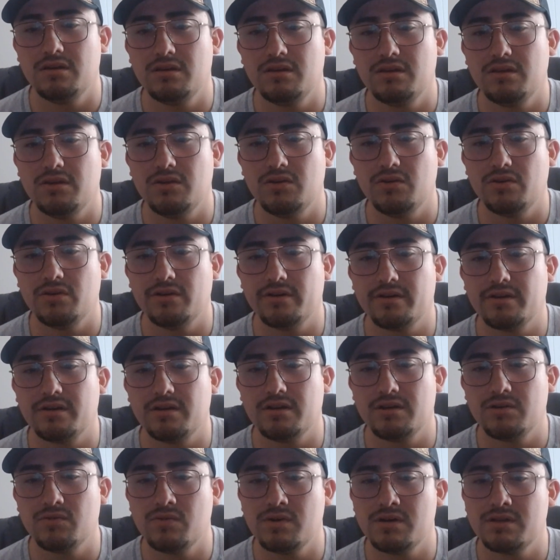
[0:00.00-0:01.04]
you're
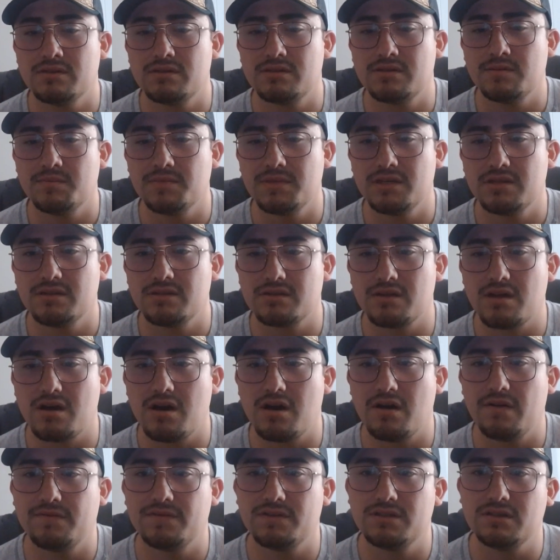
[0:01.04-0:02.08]
gonna want something
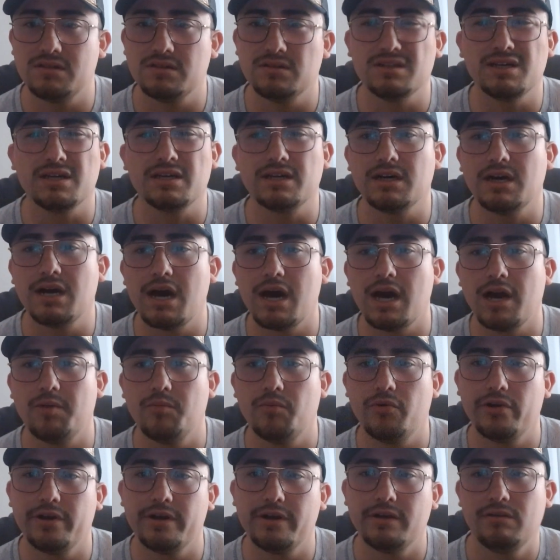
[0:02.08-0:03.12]
soft to like a
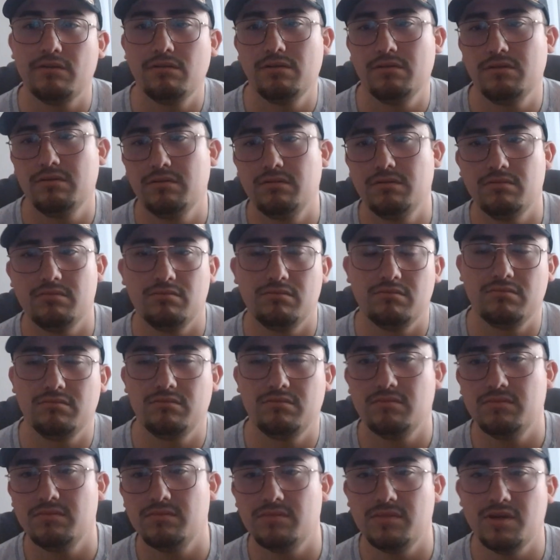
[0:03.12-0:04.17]
hybrid
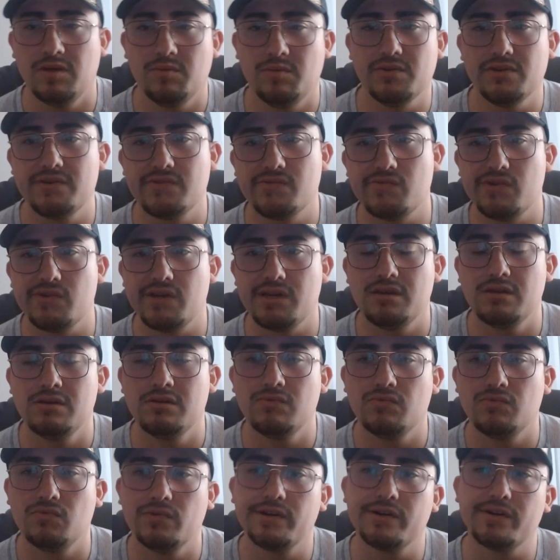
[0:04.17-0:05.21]
in between
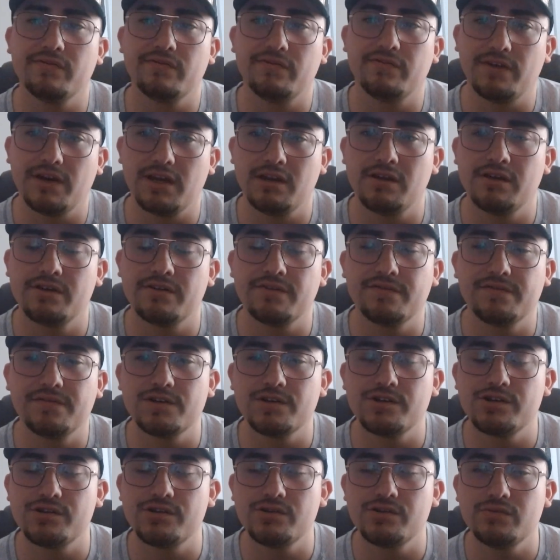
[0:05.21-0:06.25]
when you're finding your
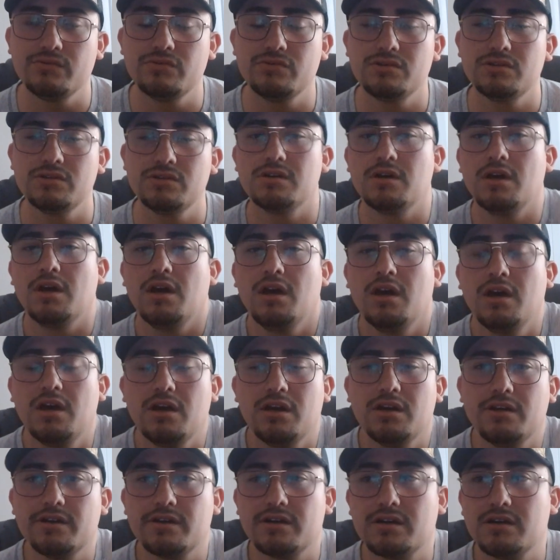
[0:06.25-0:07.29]
first shoes.
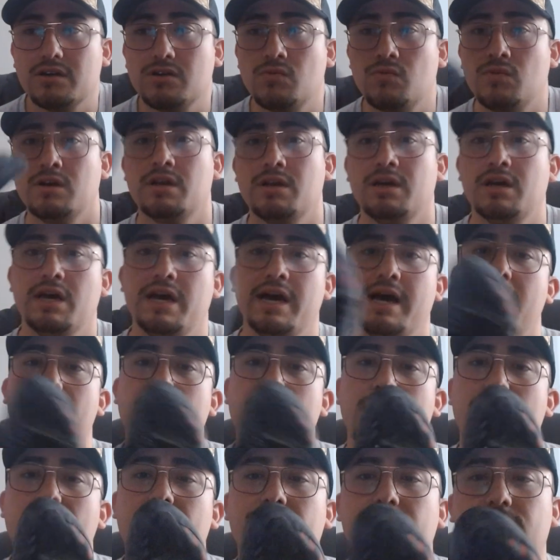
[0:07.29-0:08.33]
You're gonna want to
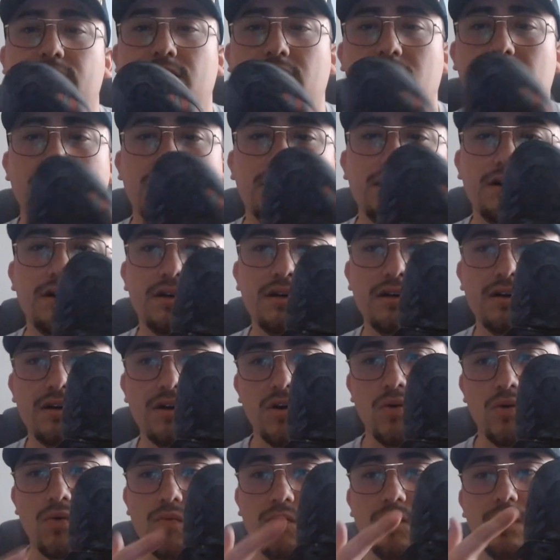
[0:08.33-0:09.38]
have
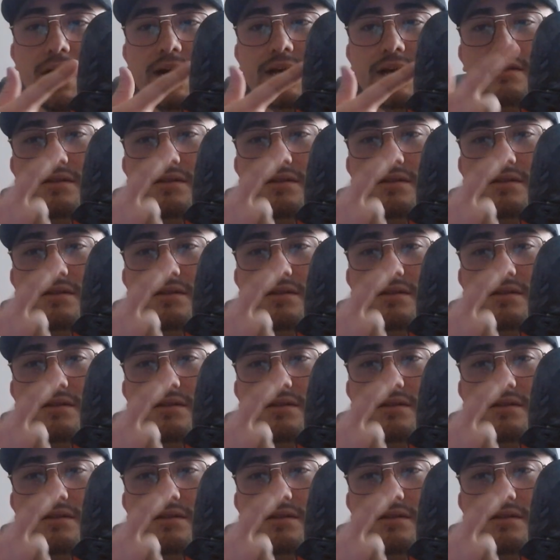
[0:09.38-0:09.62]
a wide